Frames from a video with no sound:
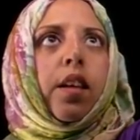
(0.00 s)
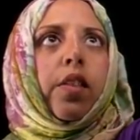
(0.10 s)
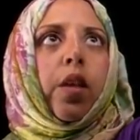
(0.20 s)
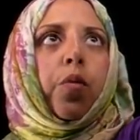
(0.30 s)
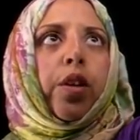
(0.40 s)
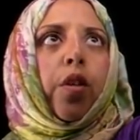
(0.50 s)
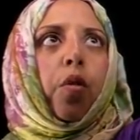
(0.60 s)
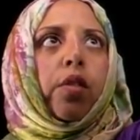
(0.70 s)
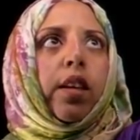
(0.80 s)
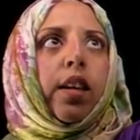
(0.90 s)
then we're
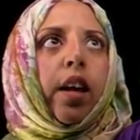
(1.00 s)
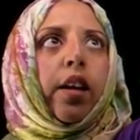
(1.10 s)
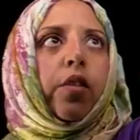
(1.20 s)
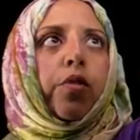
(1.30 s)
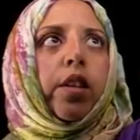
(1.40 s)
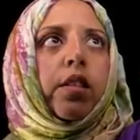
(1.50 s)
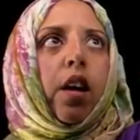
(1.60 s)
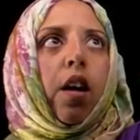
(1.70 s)
only getting rid